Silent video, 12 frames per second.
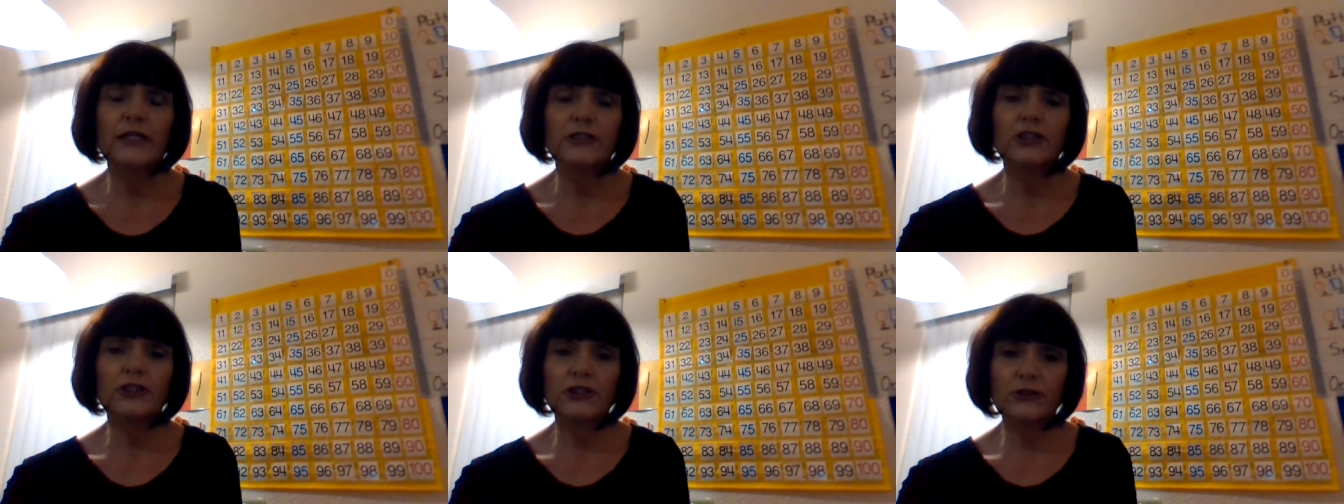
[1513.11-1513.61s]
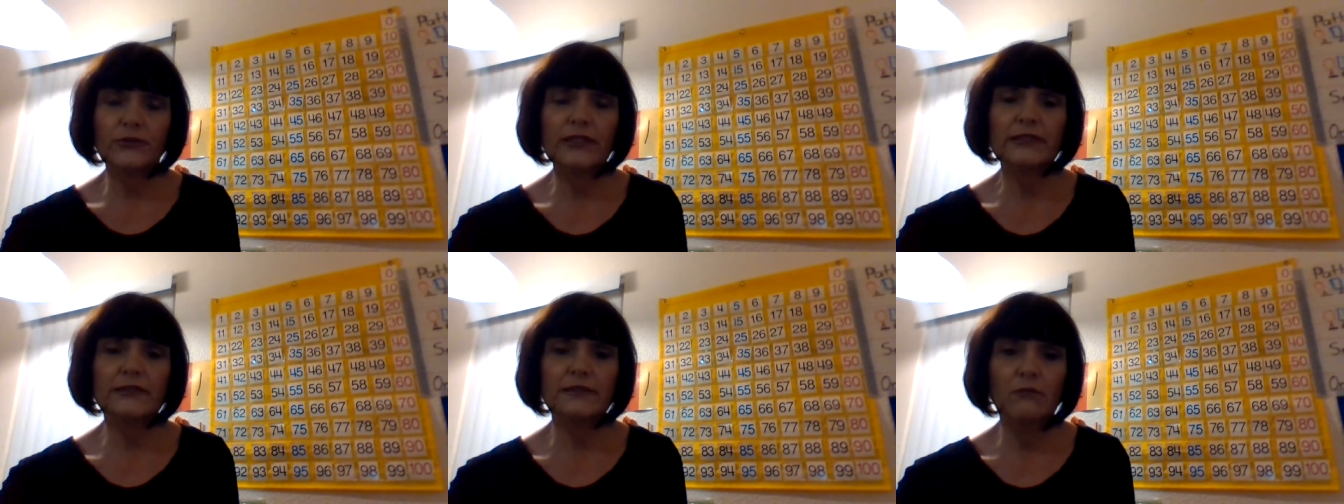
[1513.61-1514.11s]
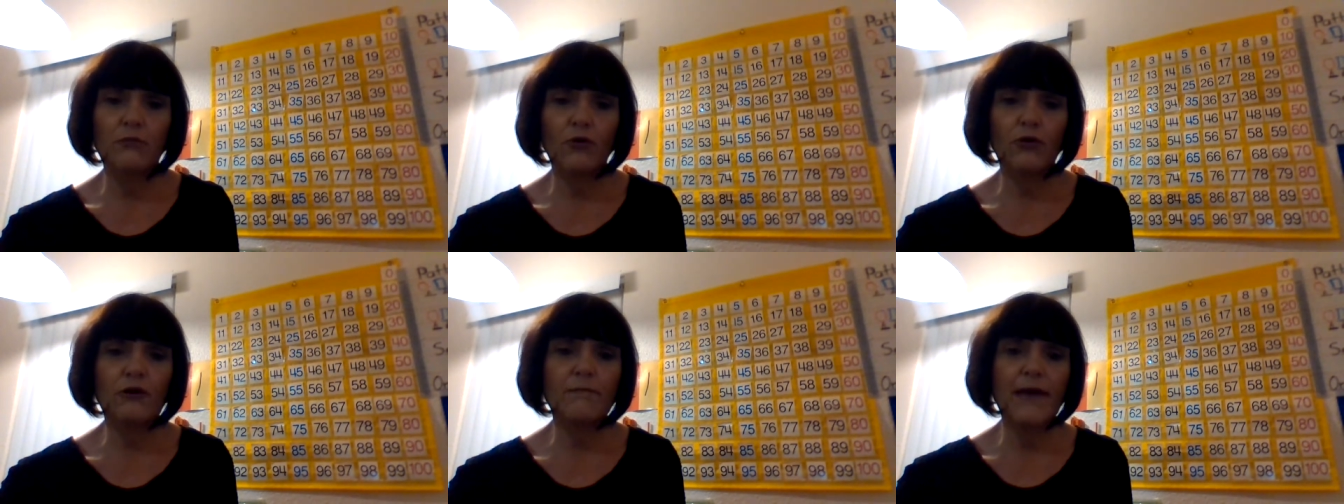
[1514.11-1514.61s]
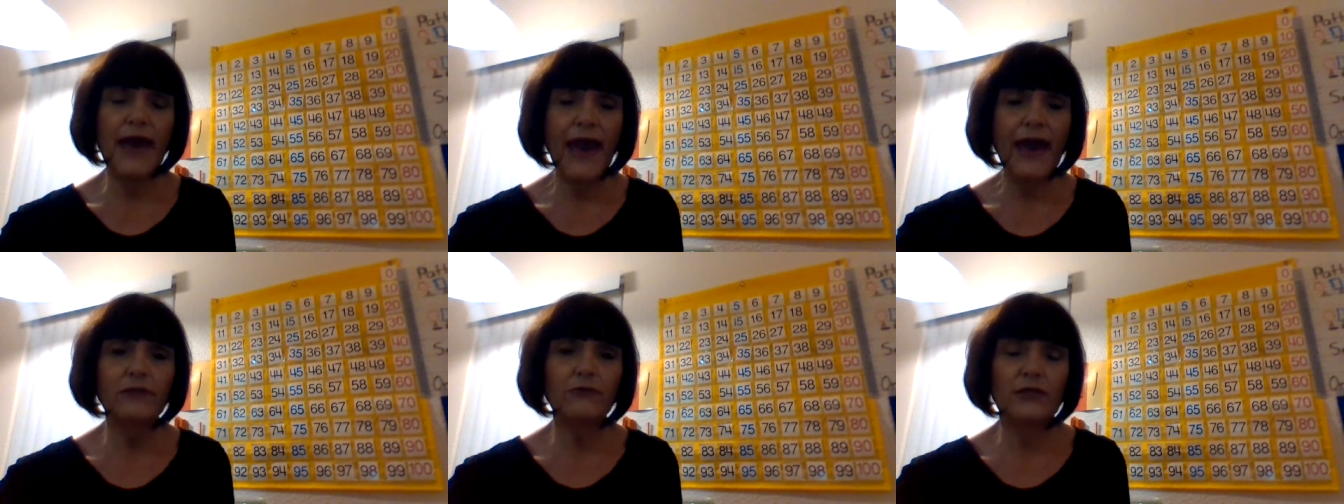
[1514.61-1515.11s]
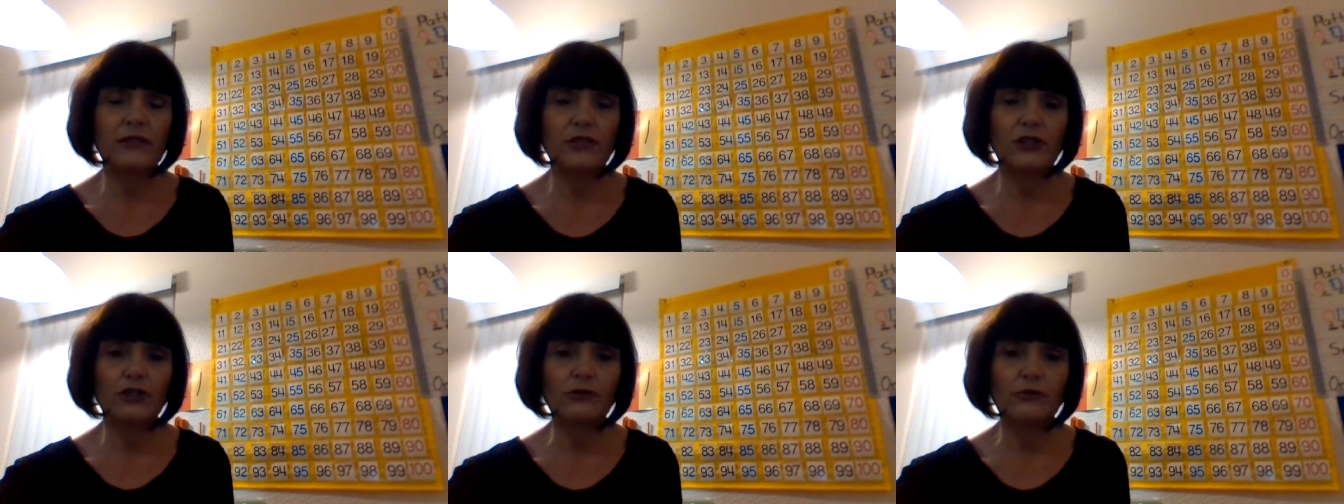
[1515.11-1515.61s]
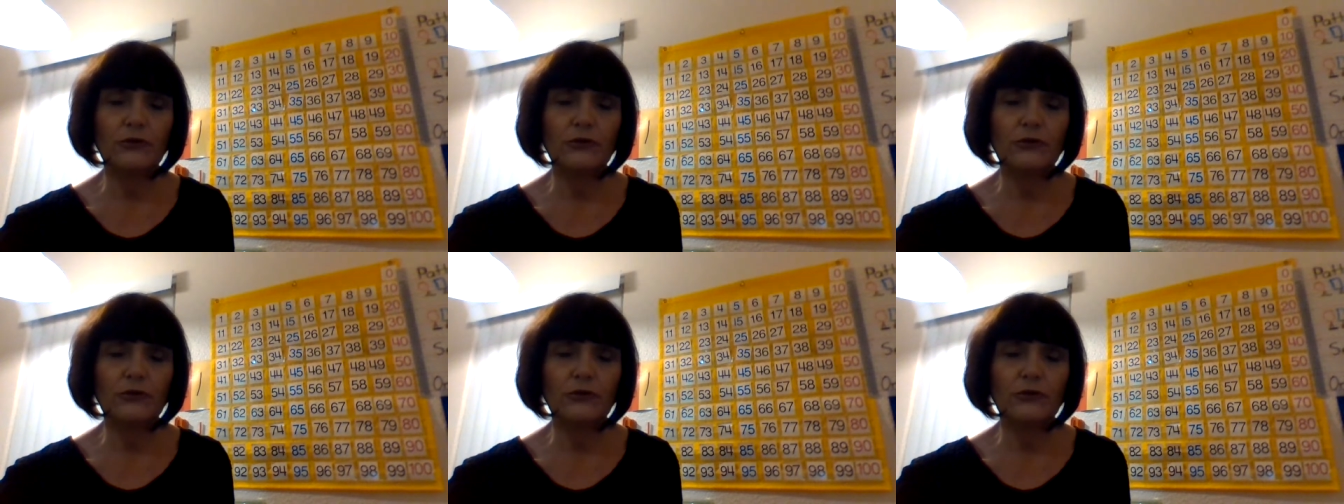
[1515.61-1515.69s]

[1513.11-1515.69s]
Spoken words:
to doing some more math with you.